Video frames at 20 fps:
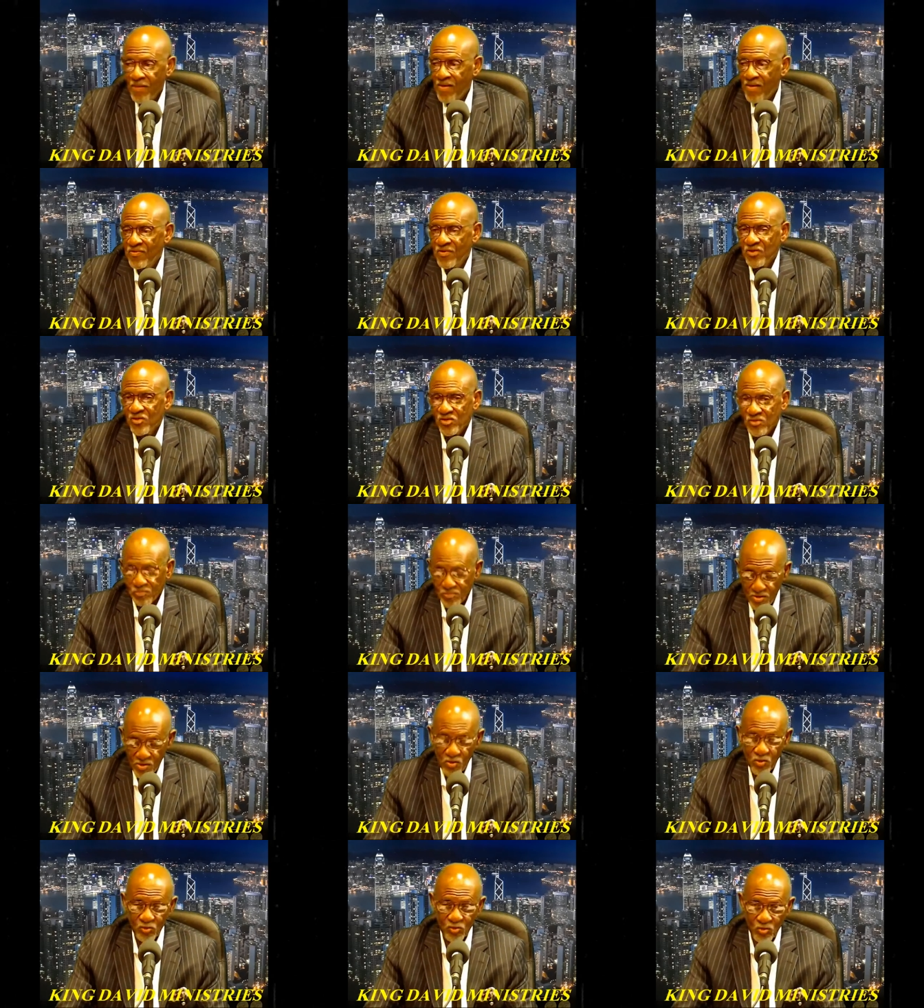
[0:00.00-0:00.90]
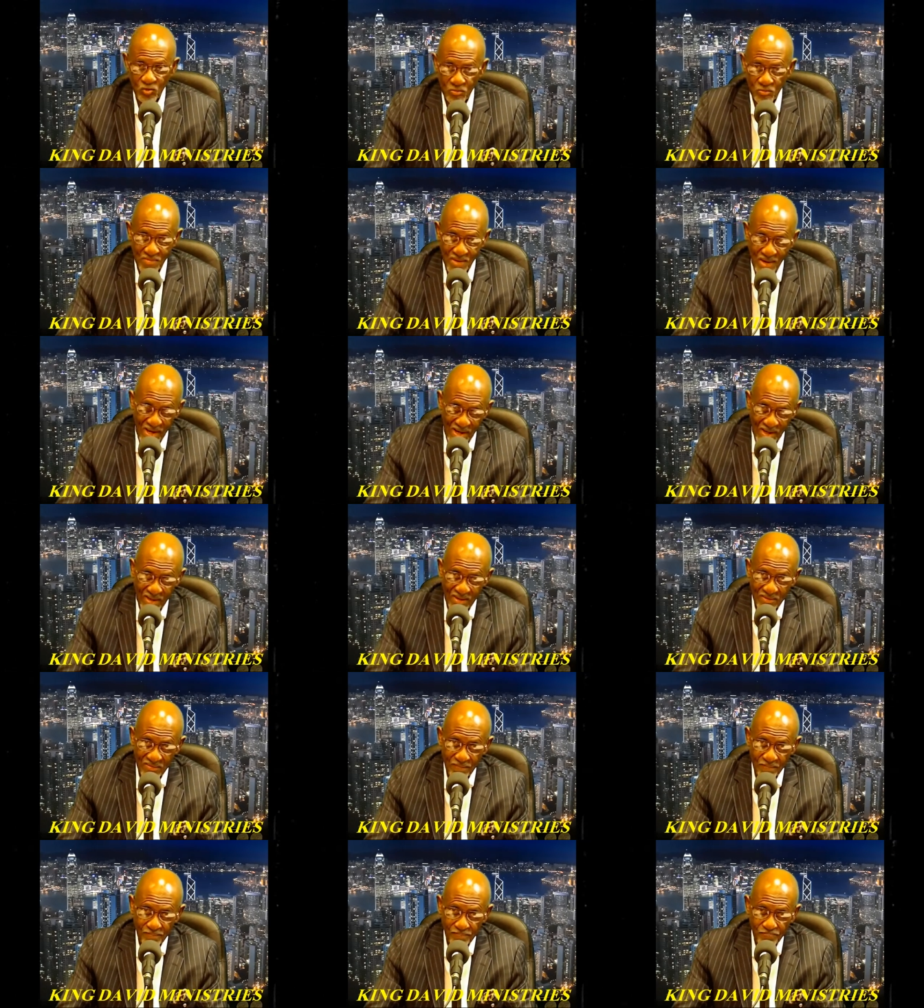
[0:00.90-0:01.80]
and the spiritual
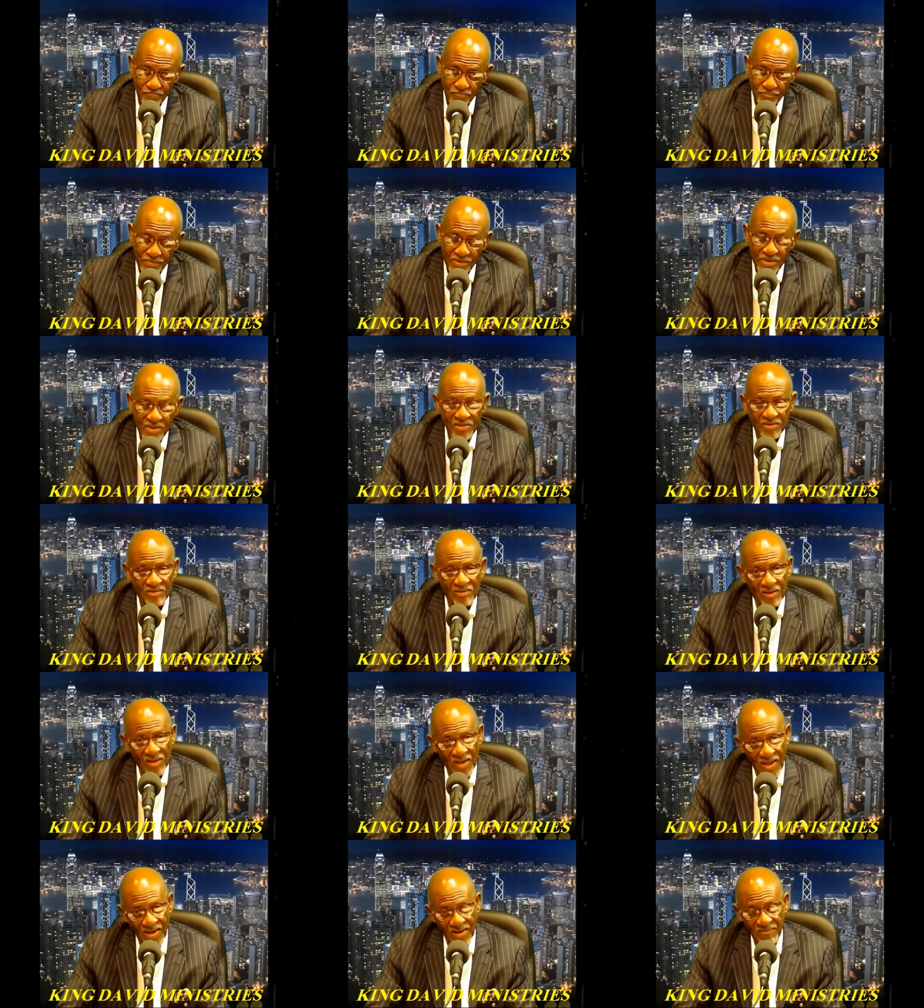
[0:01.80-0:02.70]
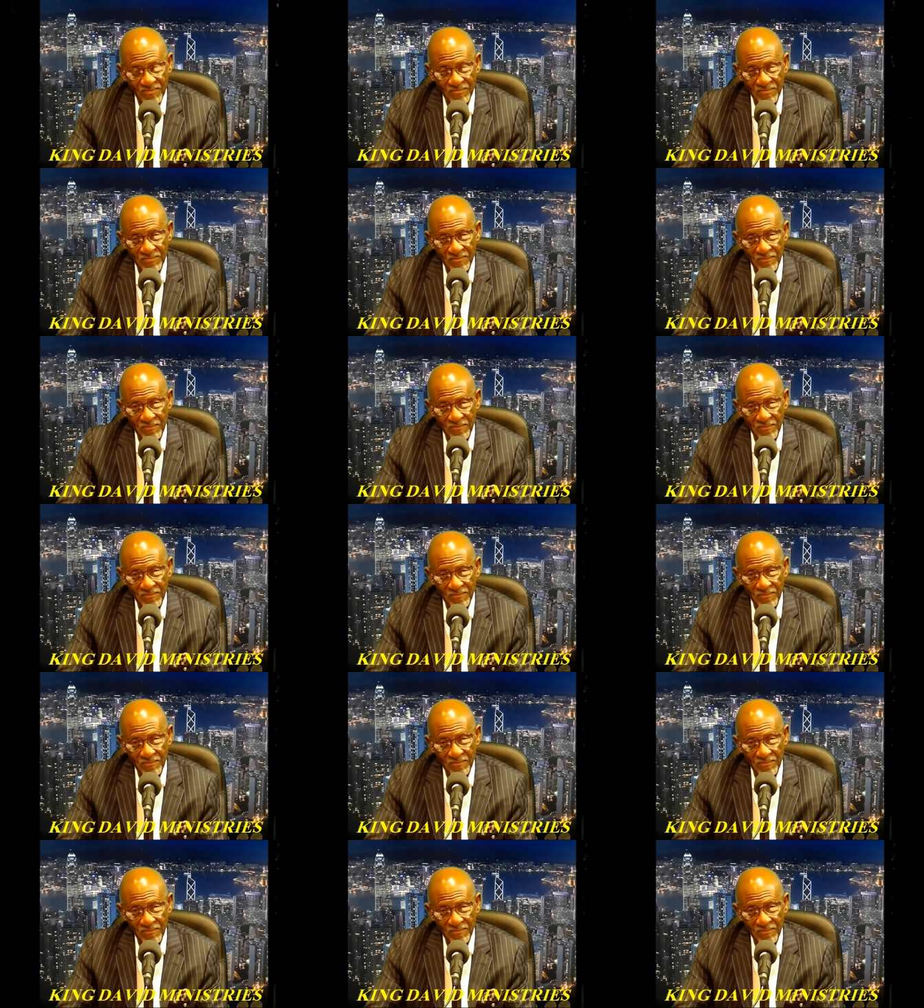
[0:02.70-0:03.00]
mind is life